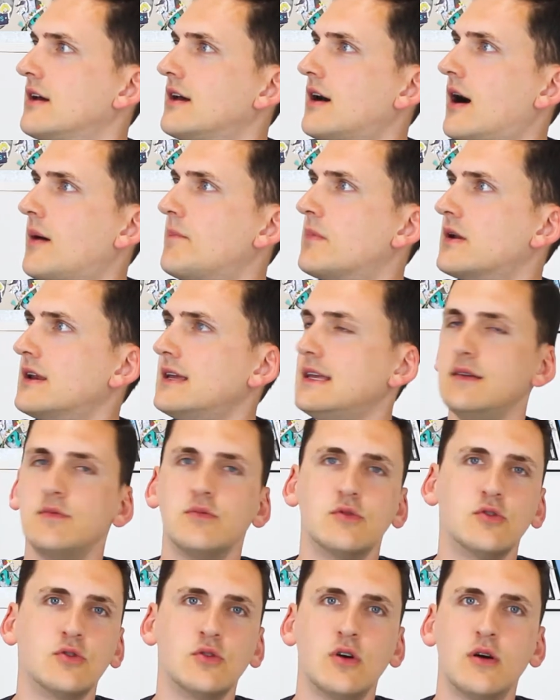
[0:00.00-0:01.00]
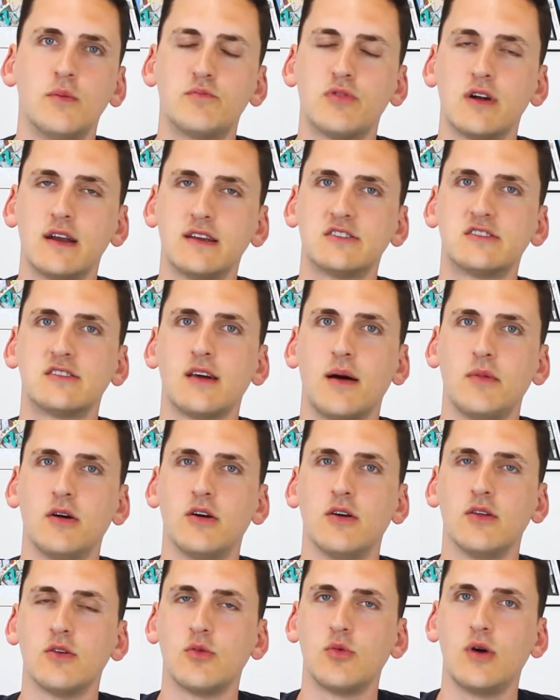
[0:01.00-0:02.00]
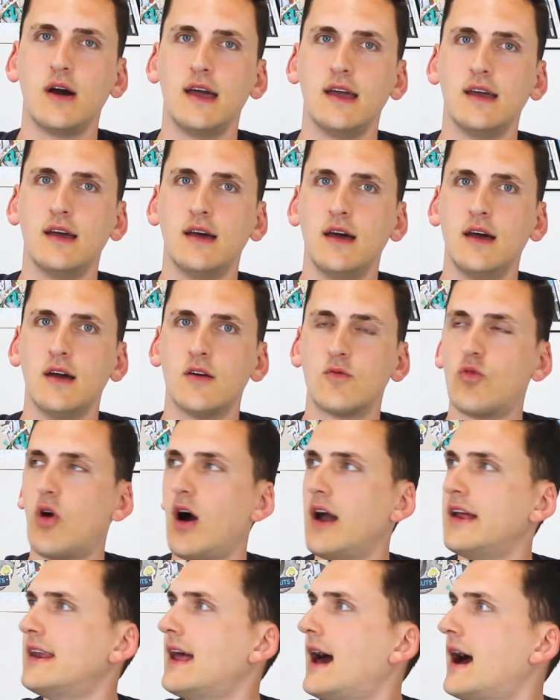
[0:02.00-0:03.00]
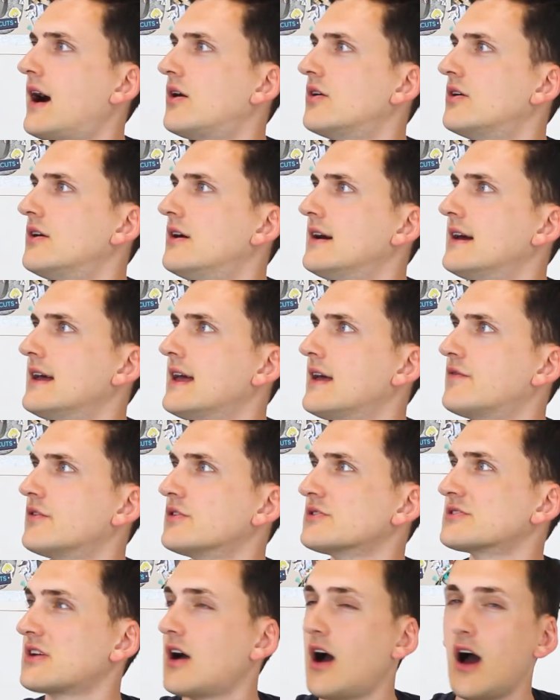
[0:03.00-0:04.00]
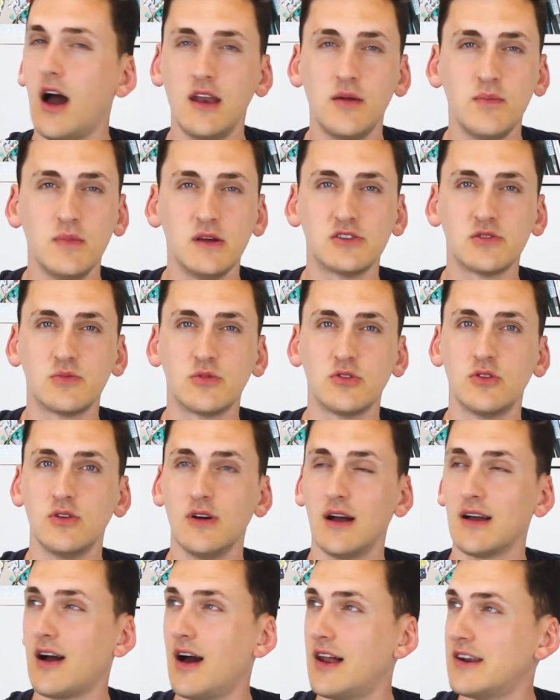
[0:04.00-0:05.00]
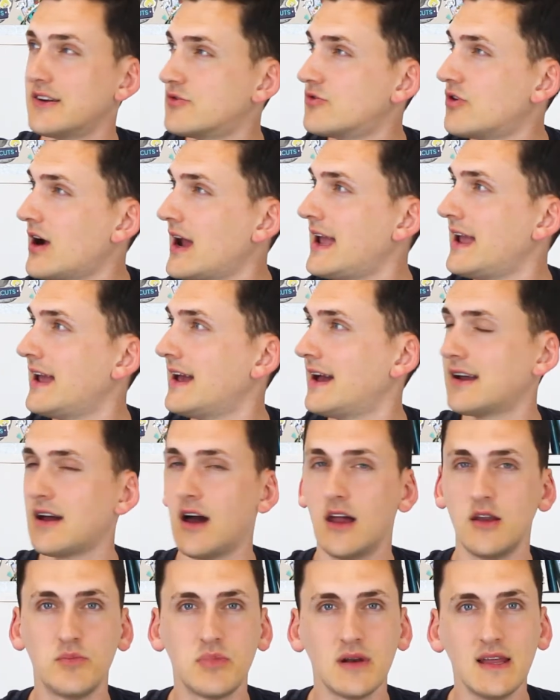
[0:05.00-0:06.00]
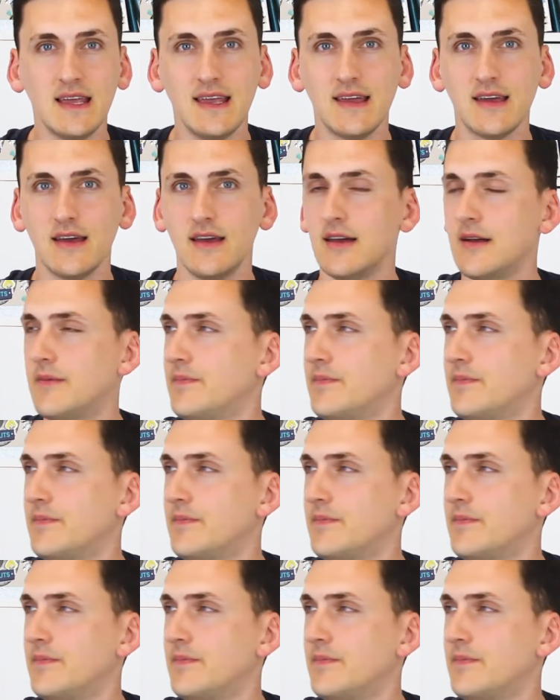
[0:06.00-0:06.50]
unbelievable British summer on the way right now. So it's kind of miserable, kind of grey, kind of bleak.